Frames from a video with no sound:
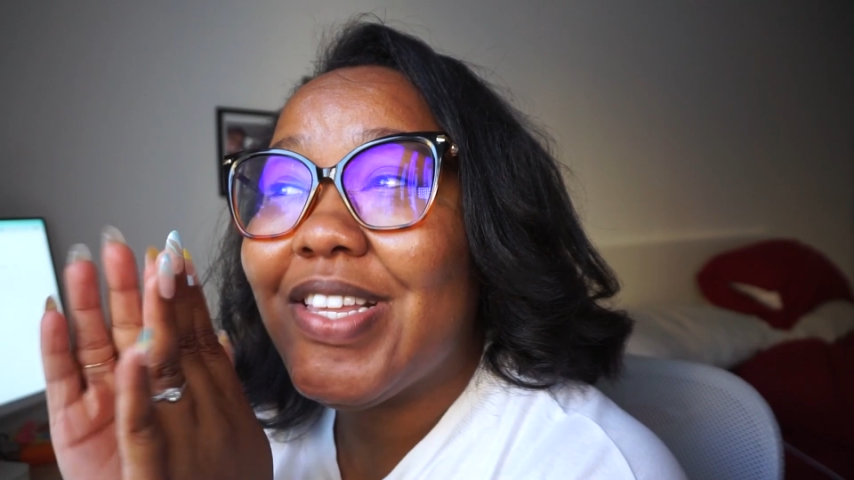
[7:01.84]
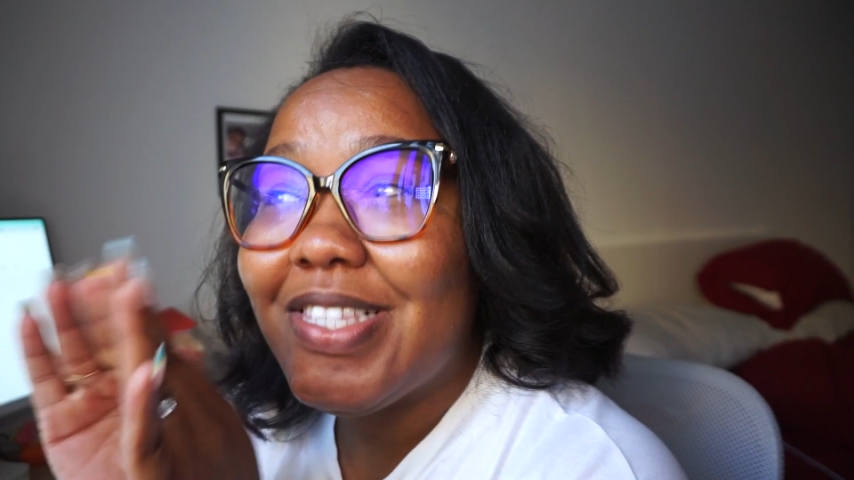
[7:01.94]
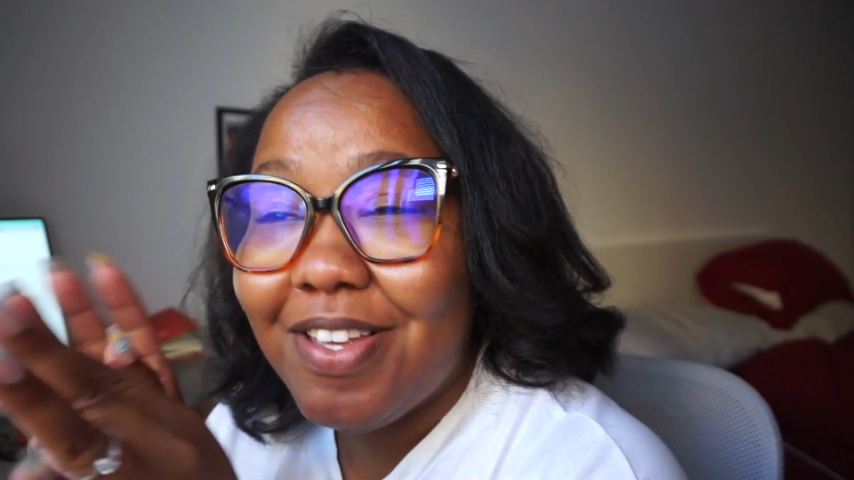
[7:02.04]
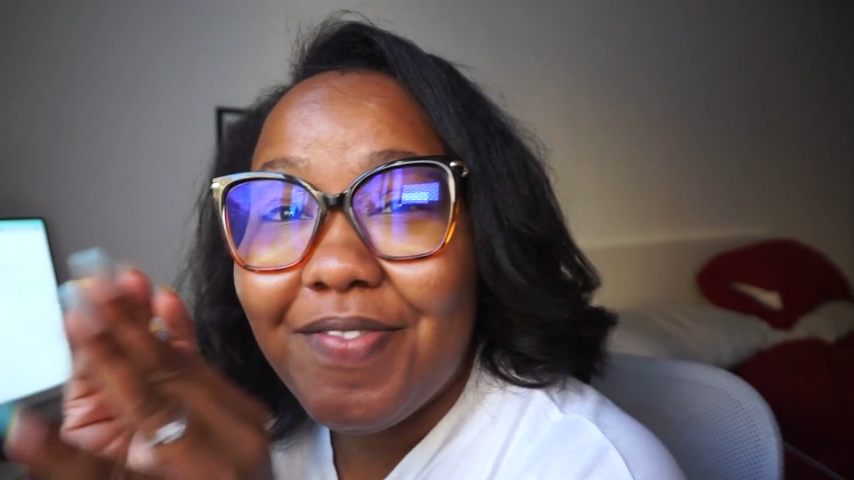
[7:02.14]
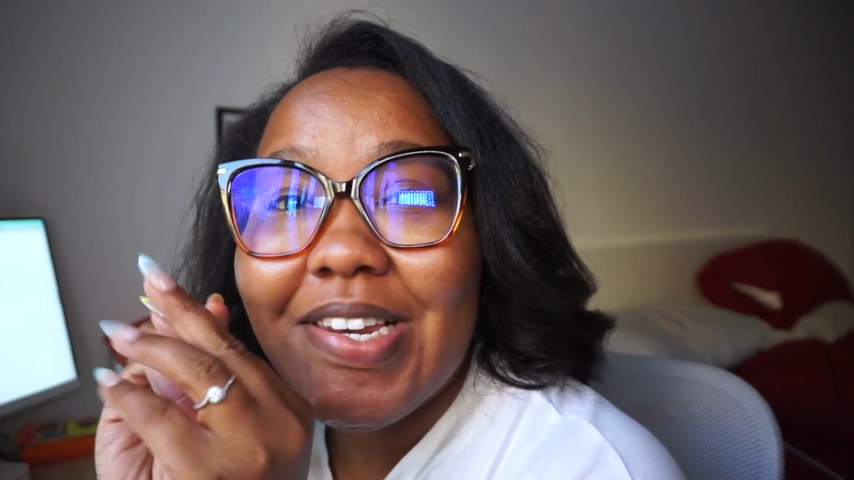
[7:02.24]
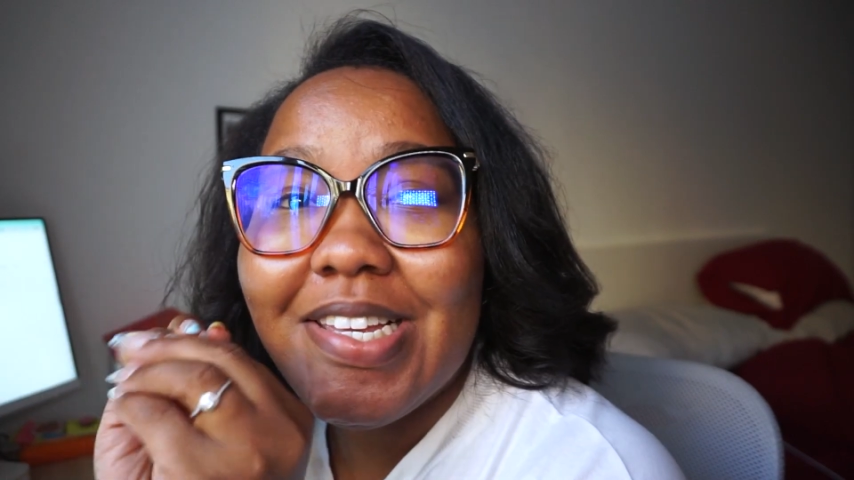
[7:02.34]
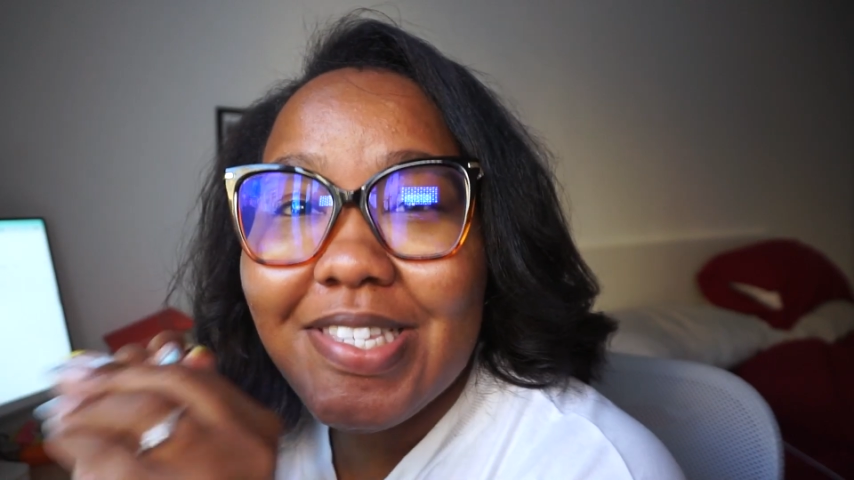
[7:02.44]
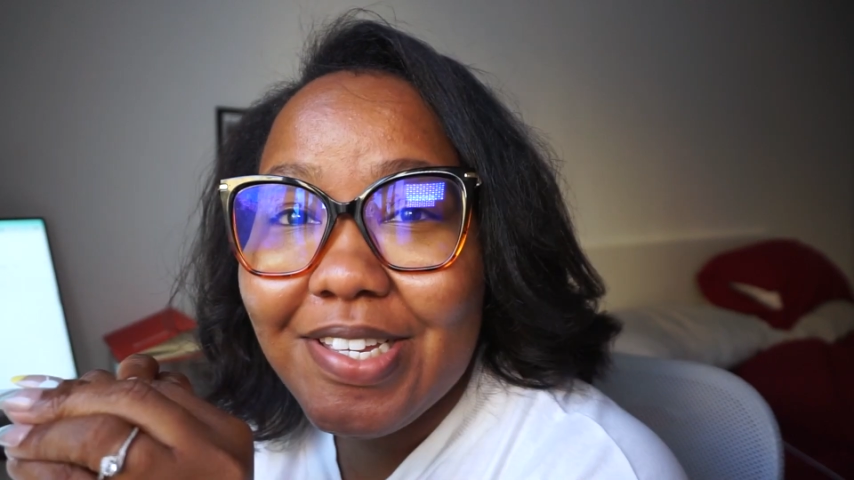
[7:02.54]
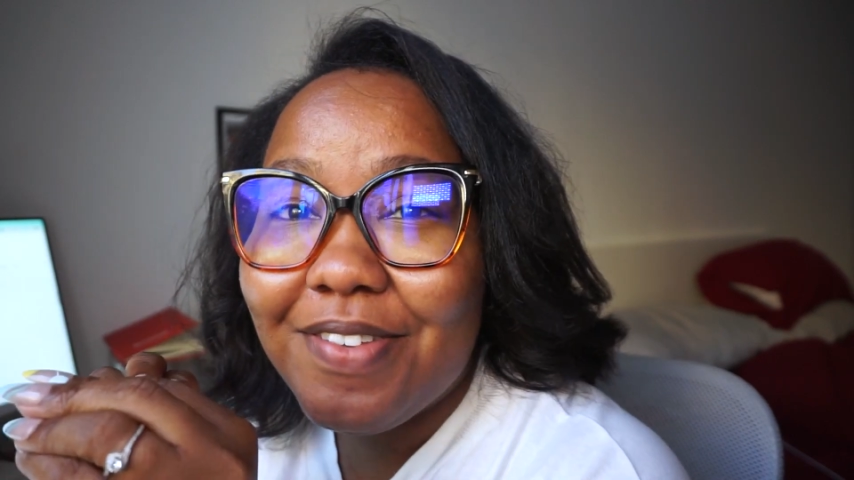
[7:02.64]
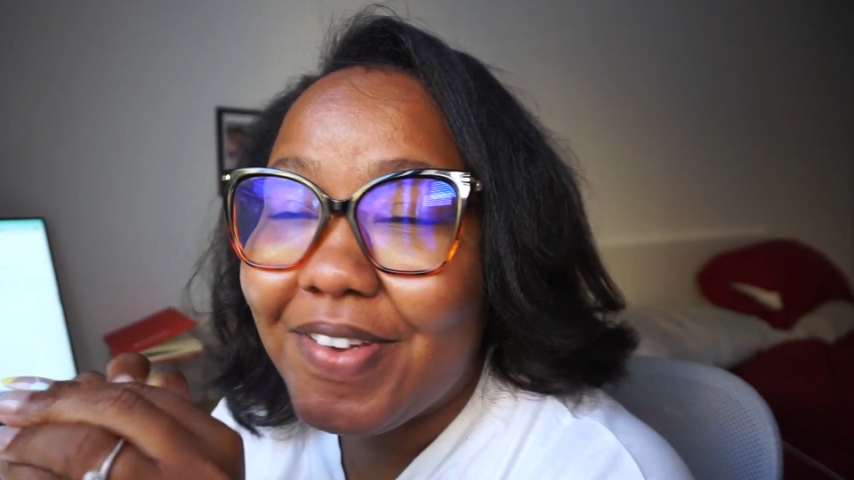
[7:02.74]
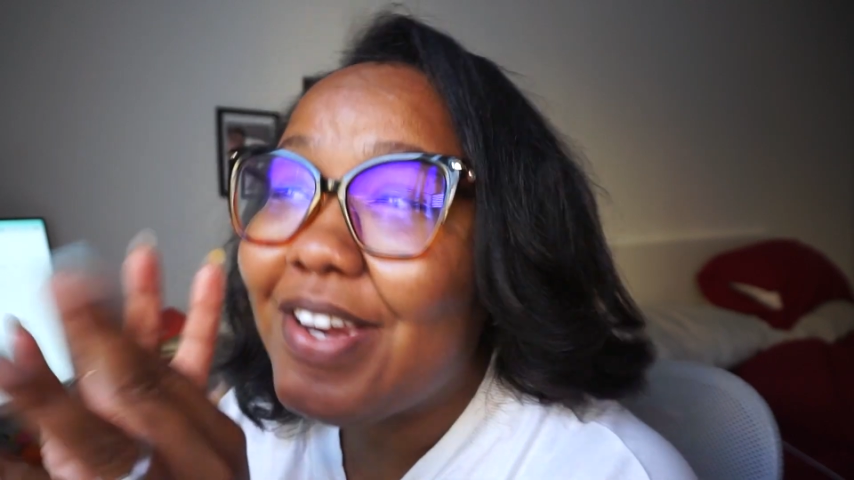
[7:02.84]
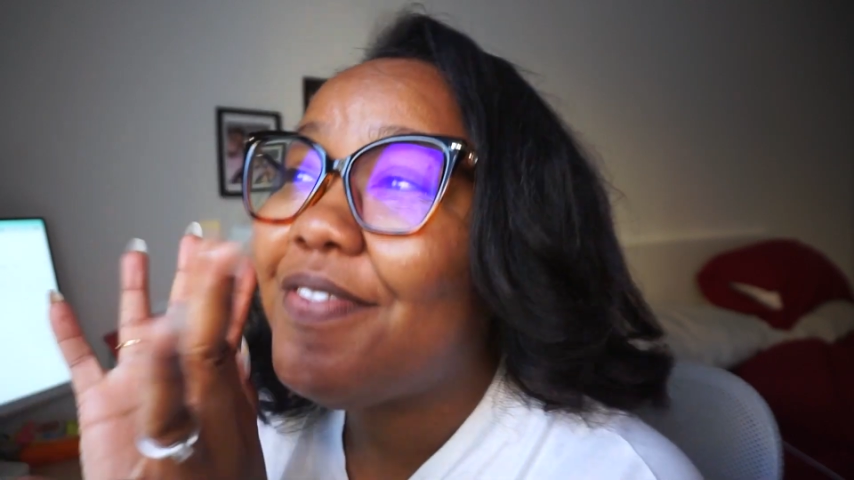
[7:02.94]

you're surfing, you're surfing.